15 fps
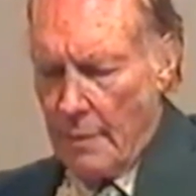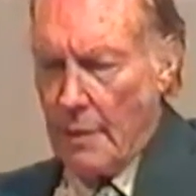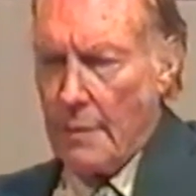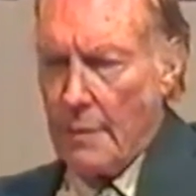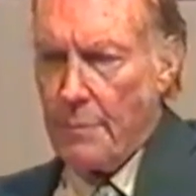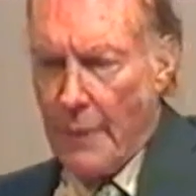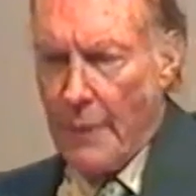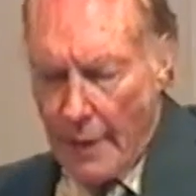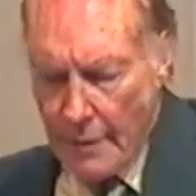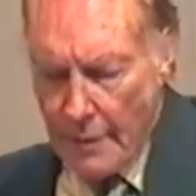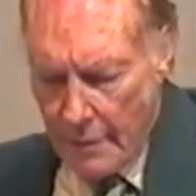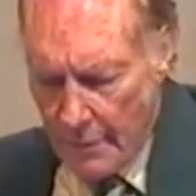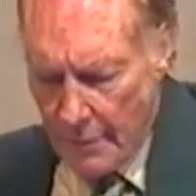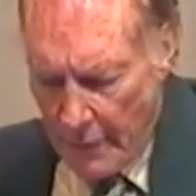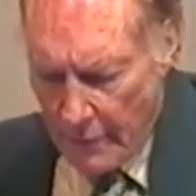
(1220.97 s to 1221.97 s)
and
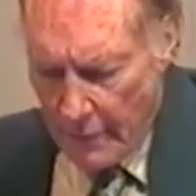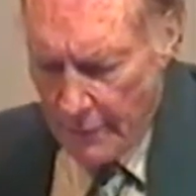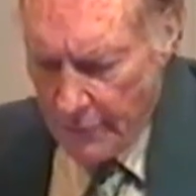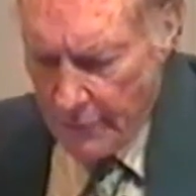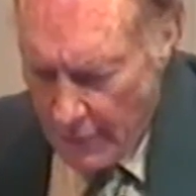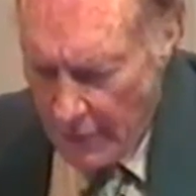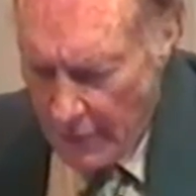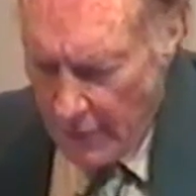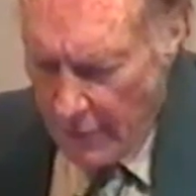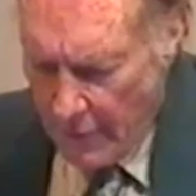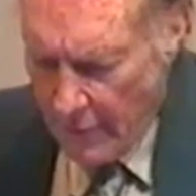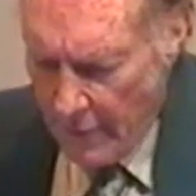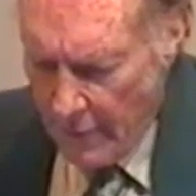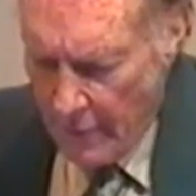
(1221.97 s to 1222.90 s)
bandied about freely